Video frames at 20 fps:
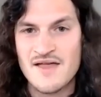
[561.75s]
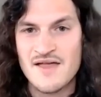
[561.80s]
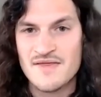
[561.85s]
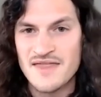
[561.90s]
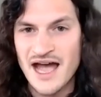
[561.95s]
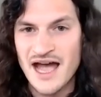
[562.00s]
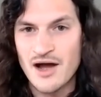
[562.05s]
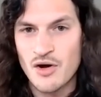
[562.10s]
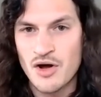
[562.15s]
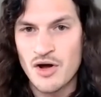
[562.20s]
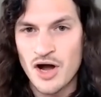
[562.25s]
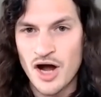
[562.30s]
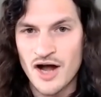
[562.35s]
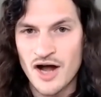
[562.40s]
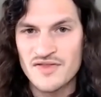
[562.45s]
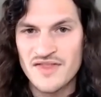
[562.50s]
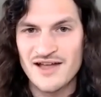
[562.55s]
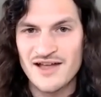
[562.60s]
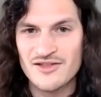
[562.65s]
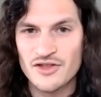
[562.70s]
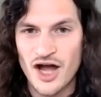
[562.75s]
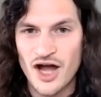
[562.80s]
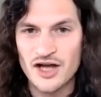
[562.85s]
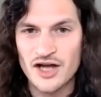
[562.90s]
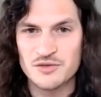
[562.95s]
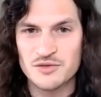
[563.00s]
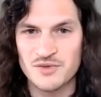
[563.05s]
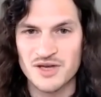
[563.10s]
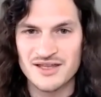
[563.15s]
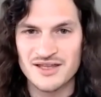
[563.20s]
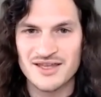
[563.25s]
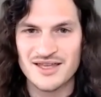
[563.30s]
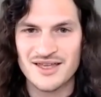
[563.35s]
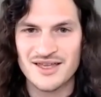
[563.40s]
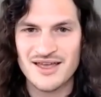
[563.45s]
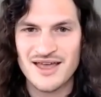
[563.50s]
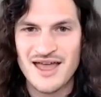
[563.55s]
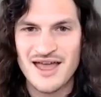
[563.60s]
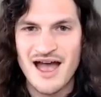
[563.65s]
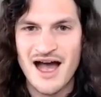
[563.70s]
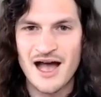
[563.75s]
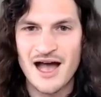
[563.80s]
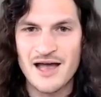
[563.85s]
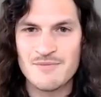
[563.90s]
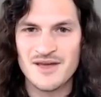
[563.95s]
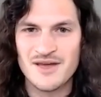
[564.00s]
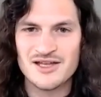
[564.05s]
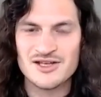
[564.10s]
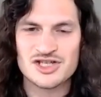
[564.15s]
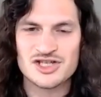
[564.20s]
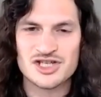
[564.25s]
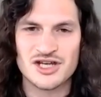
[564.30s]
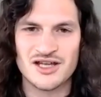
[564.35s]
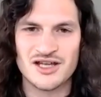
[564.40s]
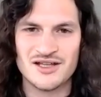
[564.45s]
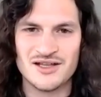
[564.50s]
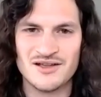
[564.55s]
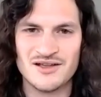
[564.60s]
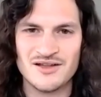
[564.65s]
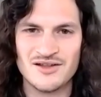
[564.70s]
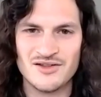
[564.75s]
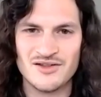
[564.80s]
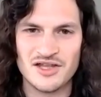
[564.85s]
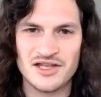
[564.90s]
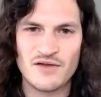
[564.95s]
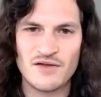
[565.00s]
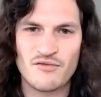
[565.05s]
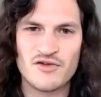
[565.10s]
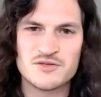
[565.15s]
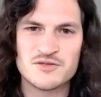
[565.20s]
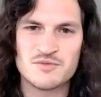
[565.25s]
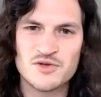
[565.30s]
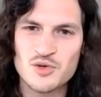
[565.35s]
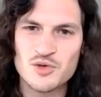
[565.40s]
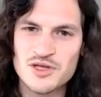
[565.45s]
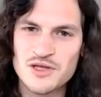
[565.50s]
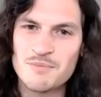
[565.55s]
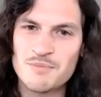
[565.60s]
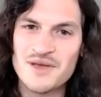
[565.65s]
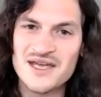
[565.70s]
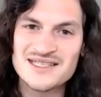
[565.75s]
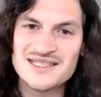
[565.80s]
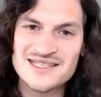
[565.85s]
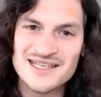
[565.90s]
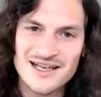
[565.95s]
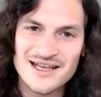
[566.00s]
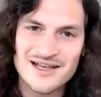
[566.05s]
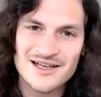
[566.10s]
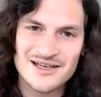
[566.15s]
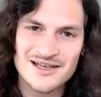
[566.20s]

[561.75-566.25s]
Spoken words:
Now, on that document, I mention the difference between the basic